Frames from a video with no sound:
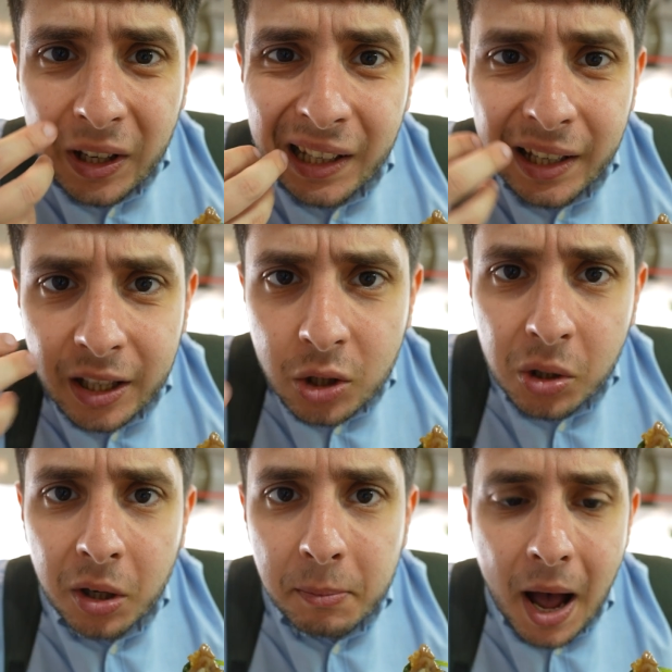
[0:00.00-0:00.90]
feeling into
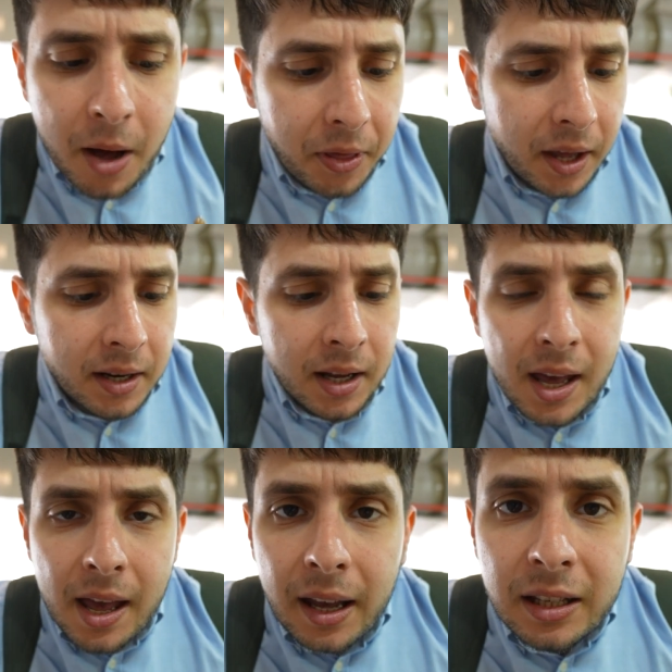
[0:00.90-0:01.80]
your mouth, and
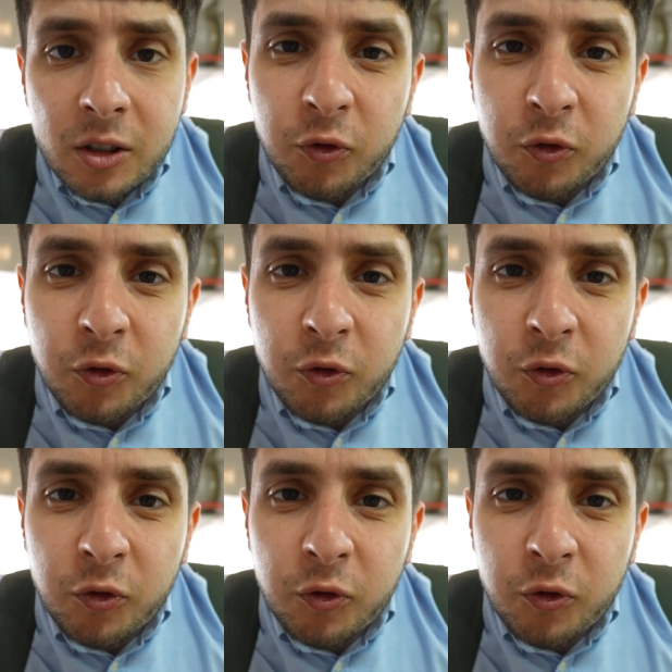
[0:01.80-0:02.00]
it's